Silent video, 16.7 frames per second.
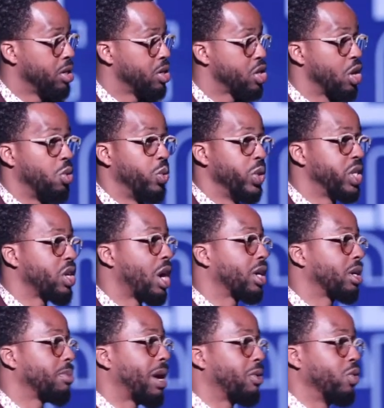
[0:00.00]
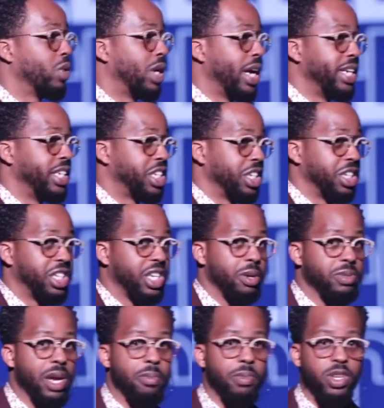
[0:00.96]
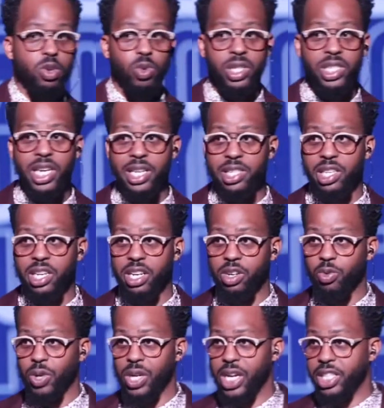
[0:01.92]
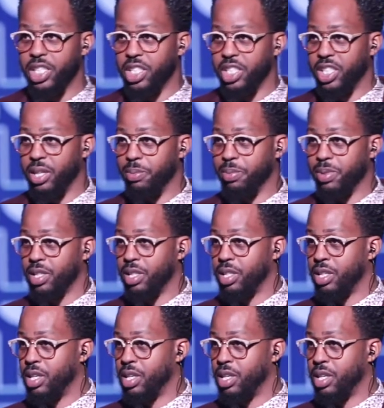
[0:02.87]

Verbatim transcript: So we talked about relationships. How many of you were tested in your relationships?